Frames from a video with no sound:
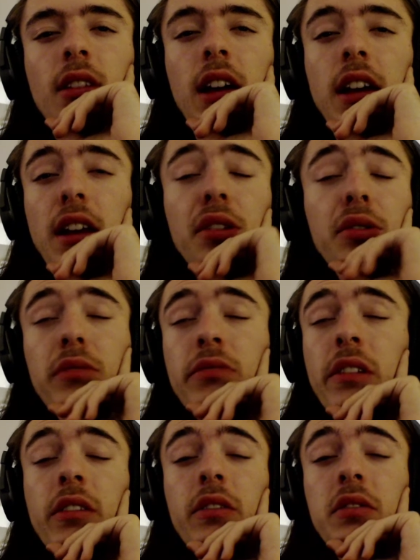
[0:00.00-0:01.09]
And I don't know if
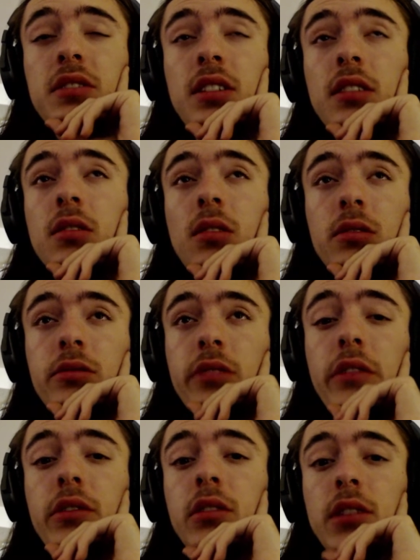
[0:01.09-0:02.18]
I've ever seen a car
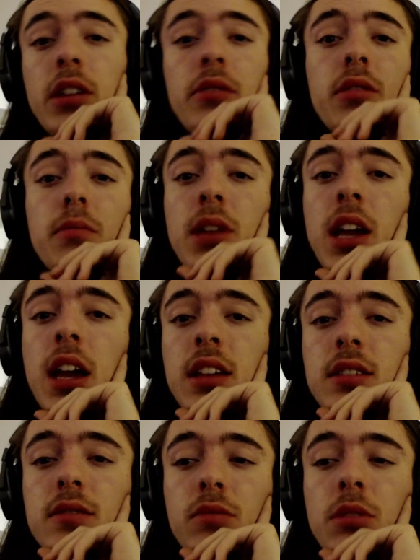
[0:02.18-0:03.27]
driving around with a big
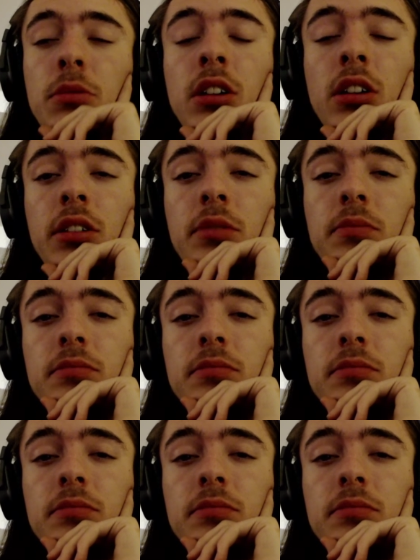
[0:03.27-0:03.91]
ass ribbon on it.